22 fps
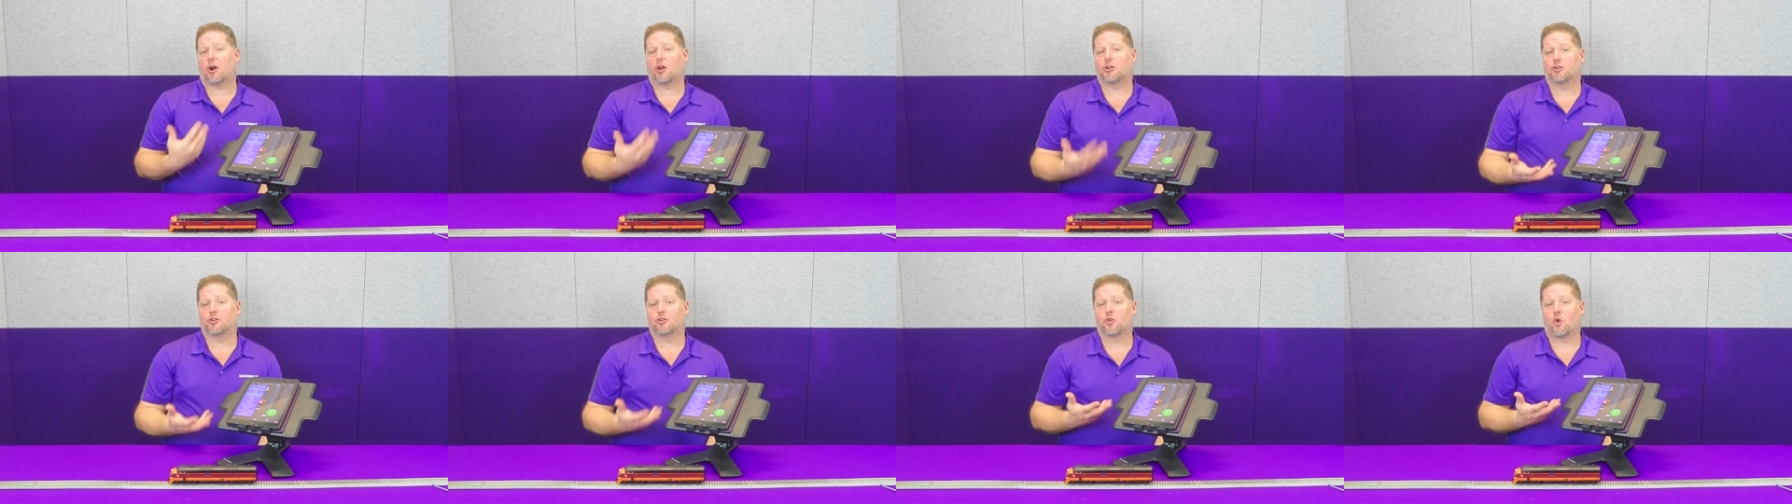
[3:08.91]

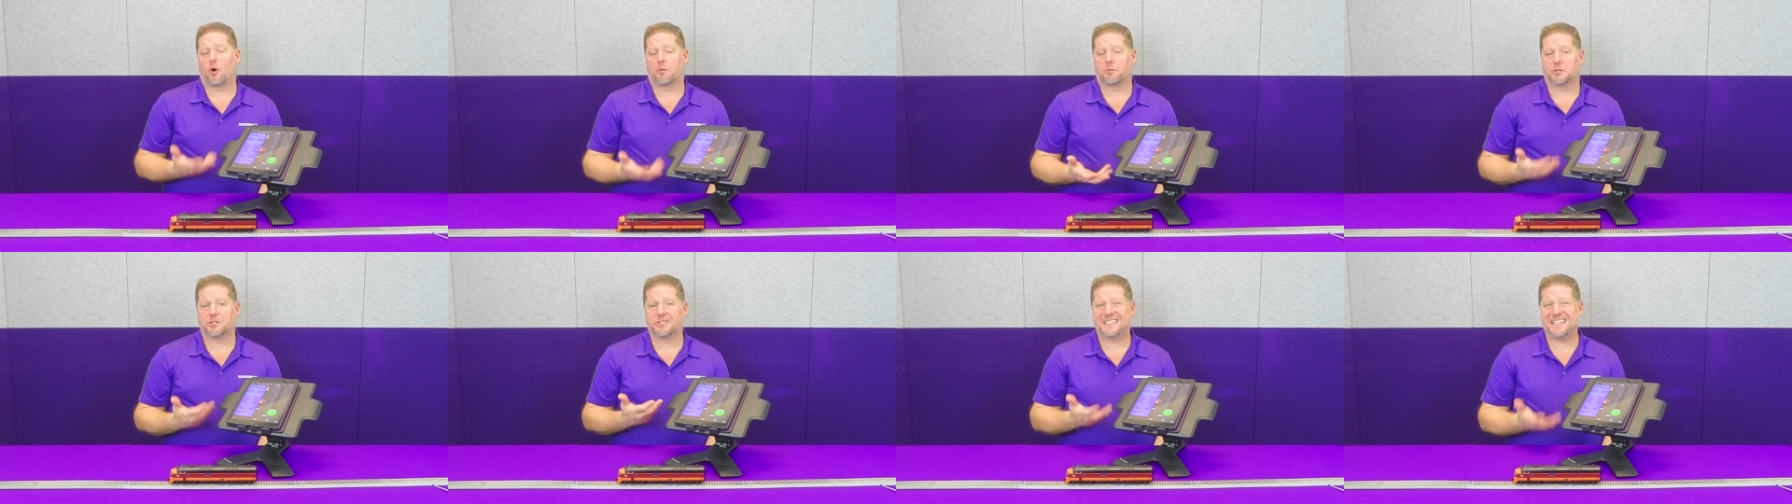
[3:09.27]
on your
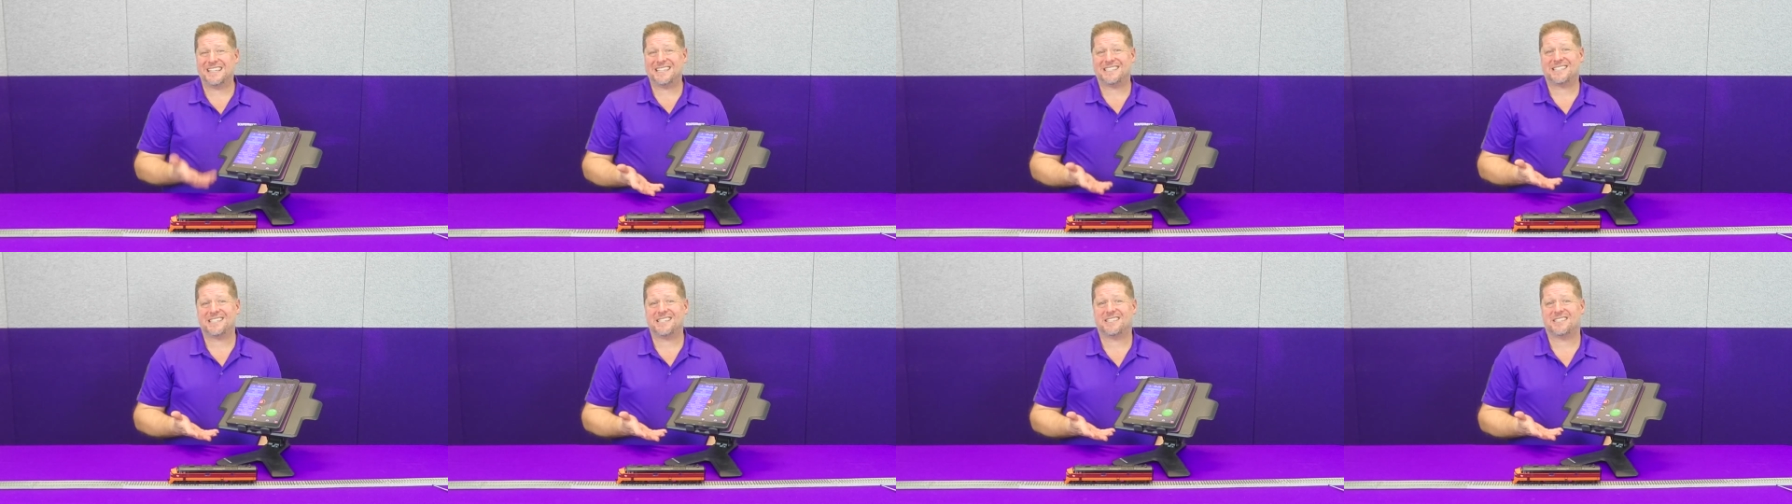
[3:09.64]
normal
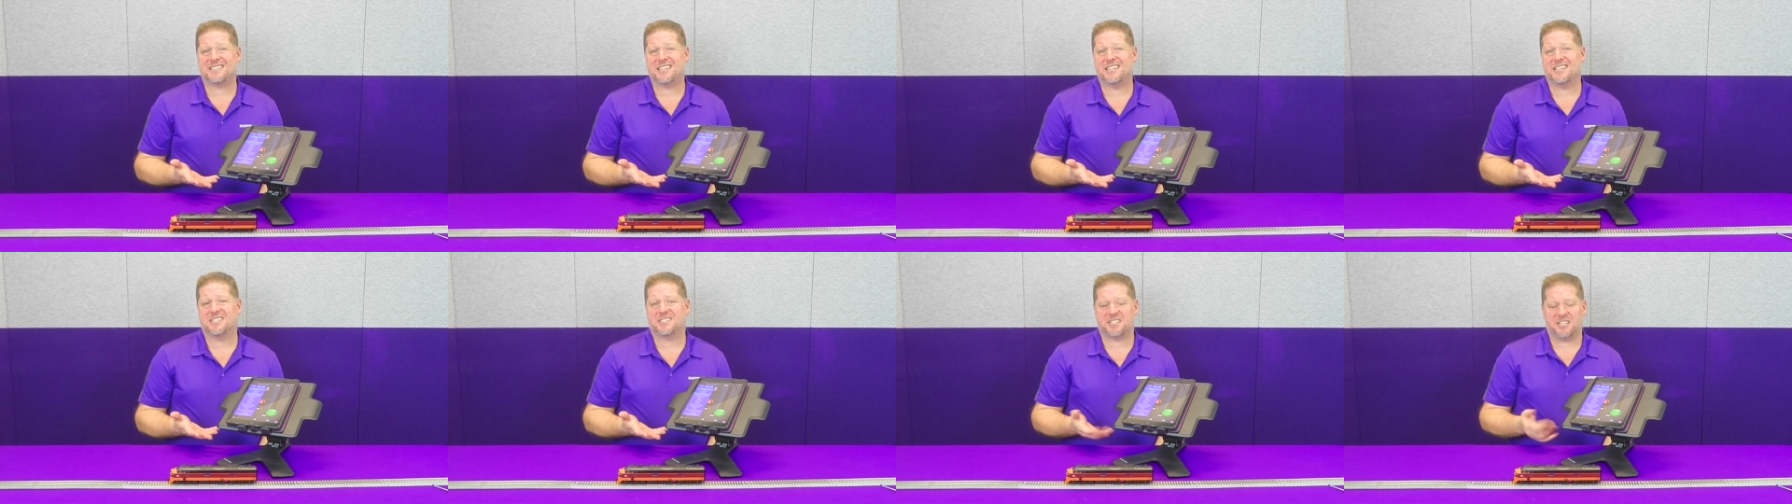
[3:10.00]

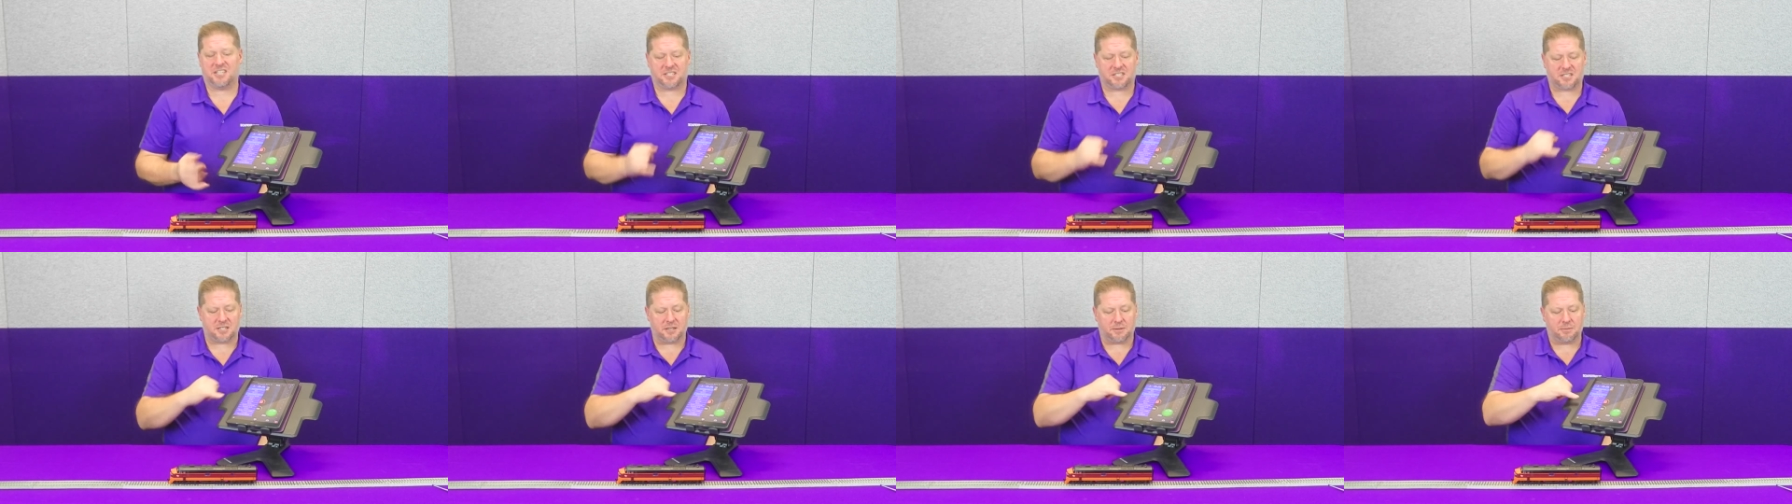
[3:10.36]
DCC
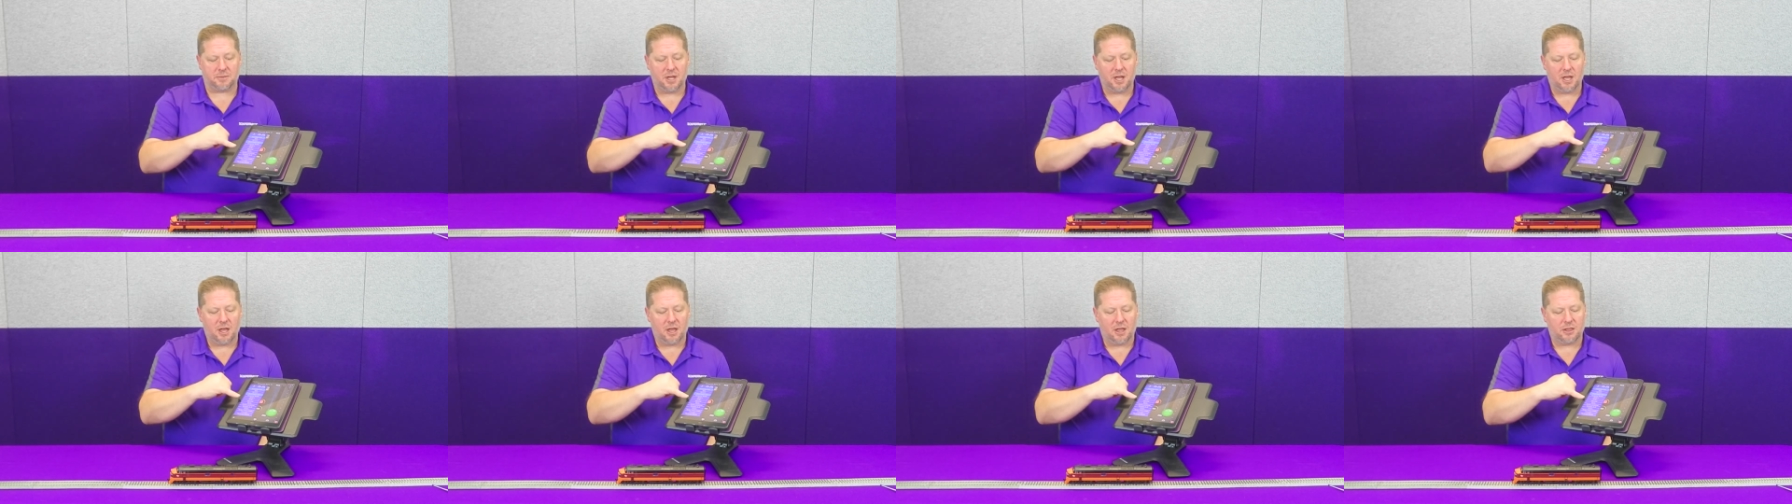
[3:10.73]
system,